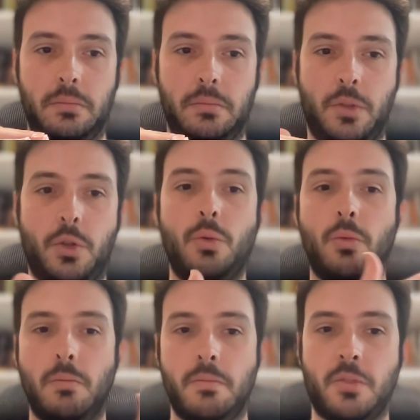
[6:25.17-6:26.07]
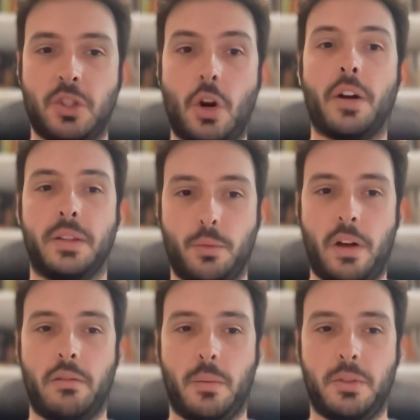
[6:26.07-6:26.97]
to start the
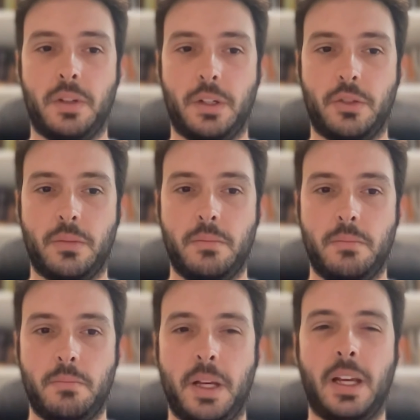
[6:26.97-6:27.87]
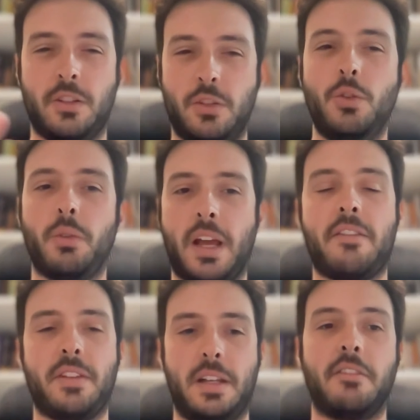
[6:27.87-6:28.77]
RevOps function, because you don't have
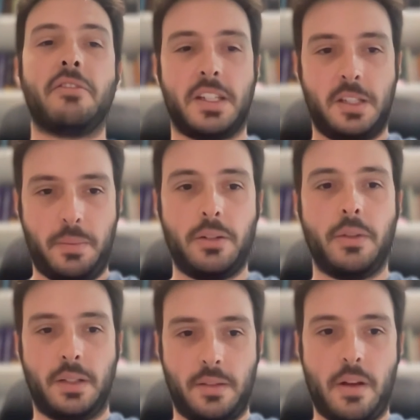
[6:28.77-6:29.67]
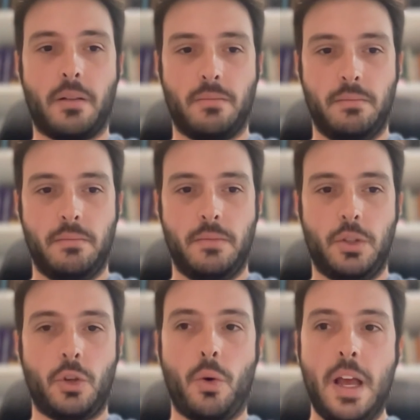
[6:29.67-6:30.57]
enough experience there.
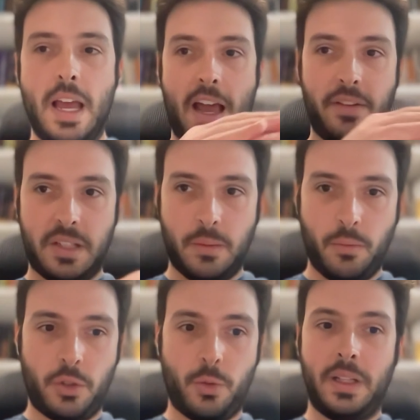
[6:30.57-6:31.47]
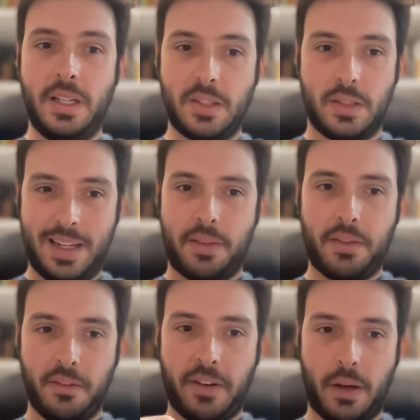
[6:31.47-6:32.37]
So having someone to at least get
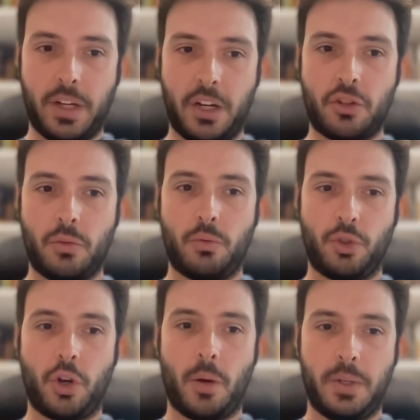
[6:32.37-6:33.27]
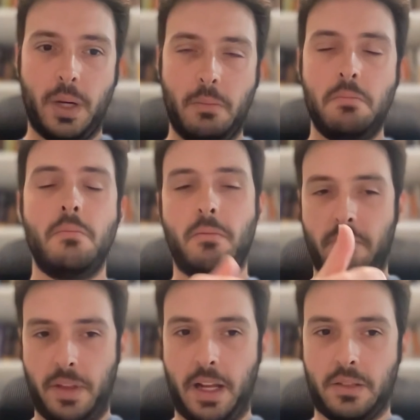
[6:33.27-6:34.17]
the foundational job done,
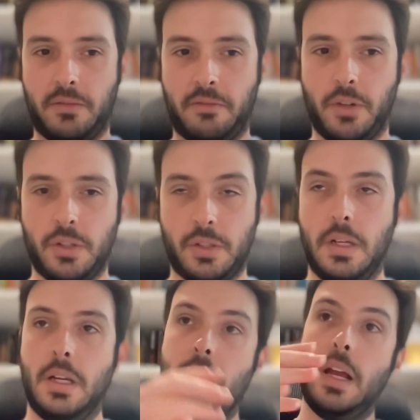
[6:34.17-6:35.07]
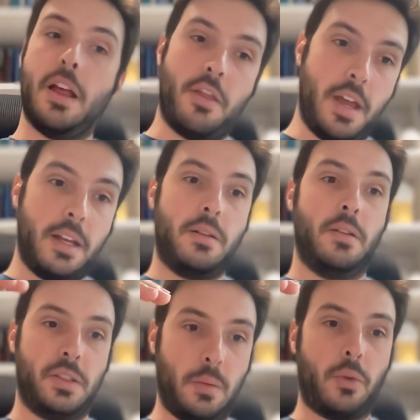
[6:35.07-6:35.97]
that's the first. And then
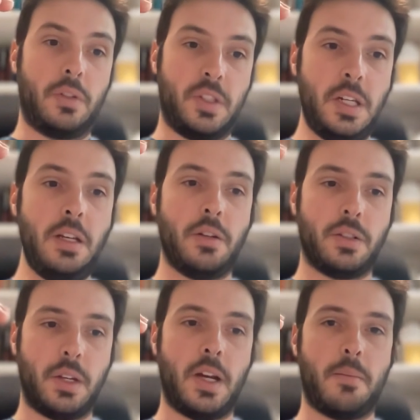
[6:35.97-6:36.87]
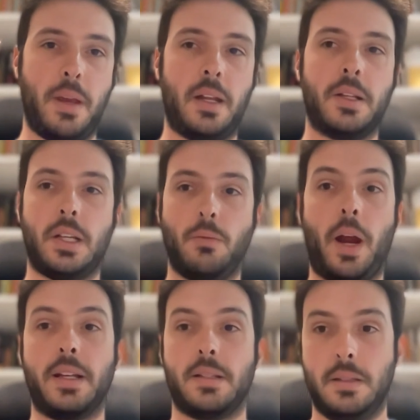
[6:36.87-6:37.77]
someone senior to come in and say,
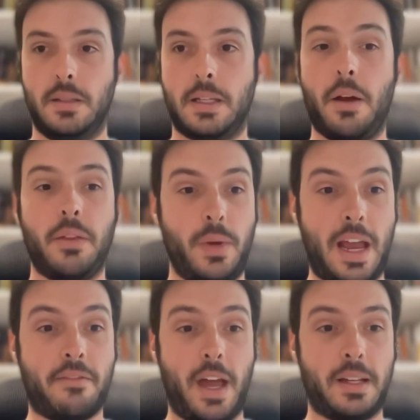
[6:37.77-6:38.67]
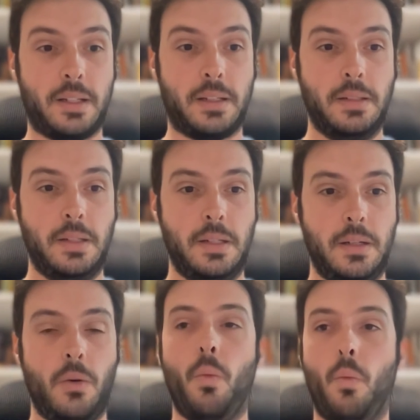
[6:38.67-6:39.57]
right, now that we have that done,
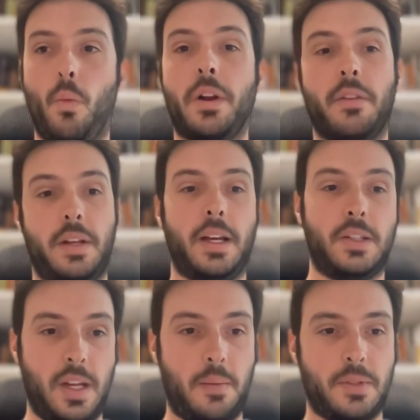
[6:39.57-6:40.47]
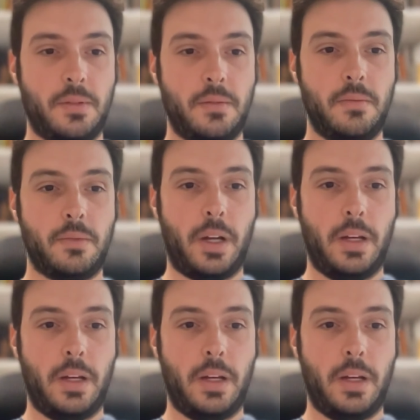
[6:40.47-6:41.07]
what are the next steps, right?